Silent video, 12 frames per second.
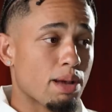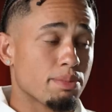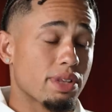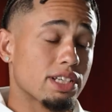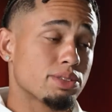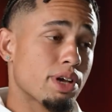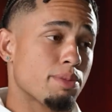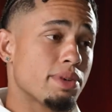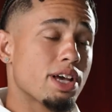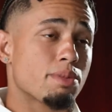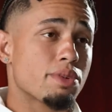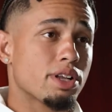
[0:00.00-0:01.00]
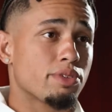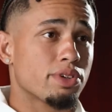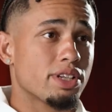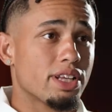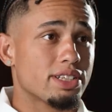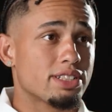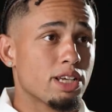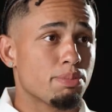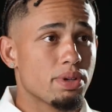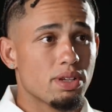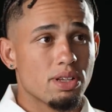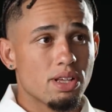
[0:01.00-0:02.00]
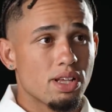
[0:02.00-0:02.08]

And that's why I'm here, I'm ready for the next step.